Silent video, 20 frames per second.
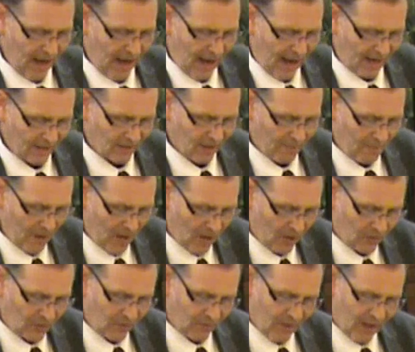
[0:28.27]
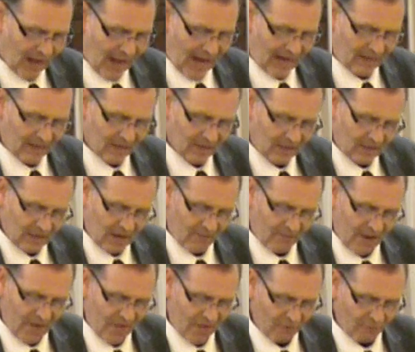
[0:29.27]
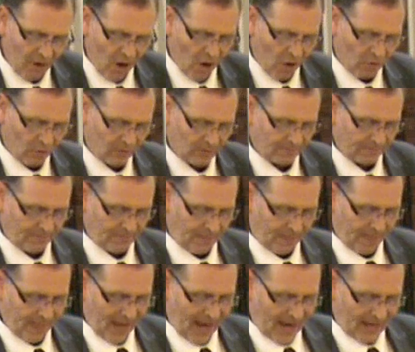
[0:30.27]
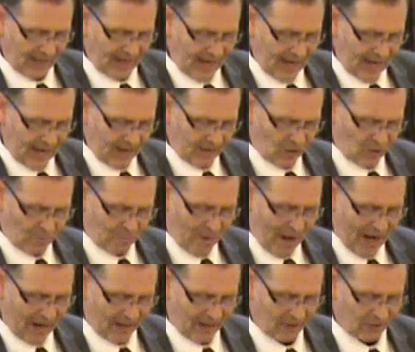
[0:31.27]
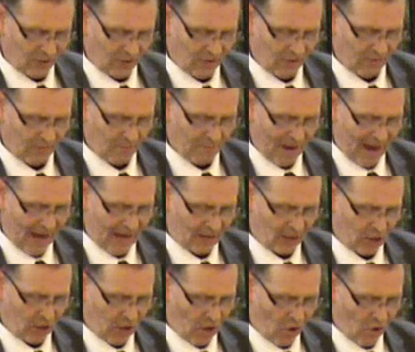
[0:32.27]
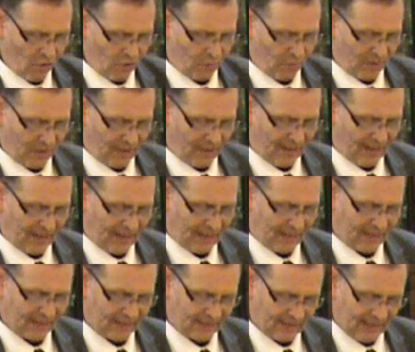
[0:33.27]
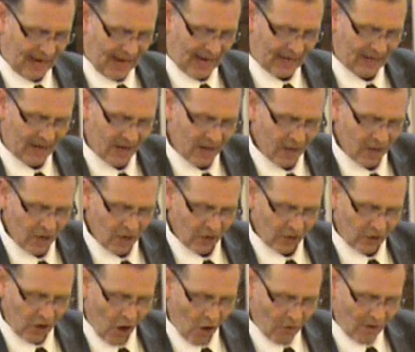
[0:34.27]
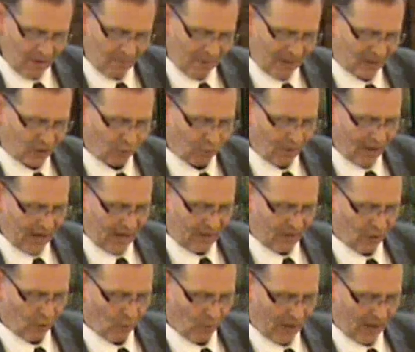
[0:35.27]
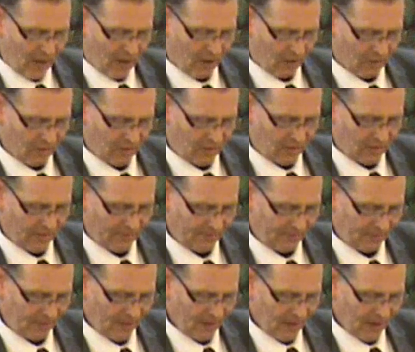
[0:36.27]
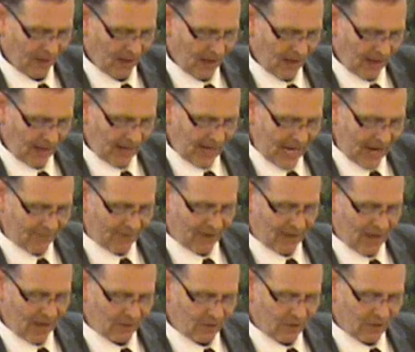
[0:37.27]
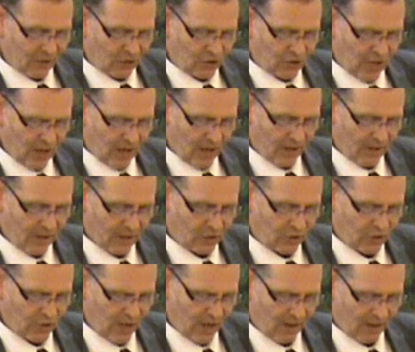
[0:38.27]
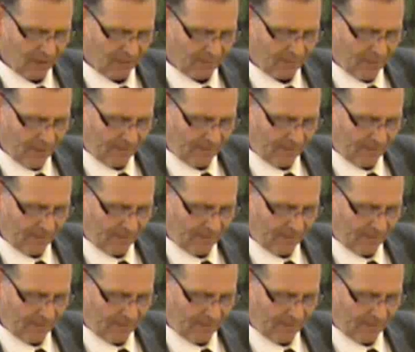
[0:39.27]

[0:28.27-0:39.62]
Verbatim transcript: as appearance of the likeness of a throne. And he spake unto the man clothed with linen and said, Go in between the wheels, even under the, ch the cherub,